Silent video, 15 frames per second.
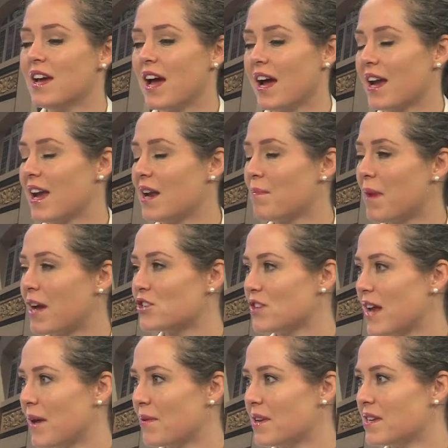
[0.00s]
I can't imagine
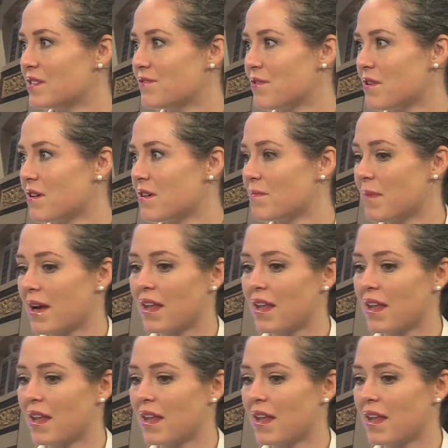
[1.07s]
how it is for my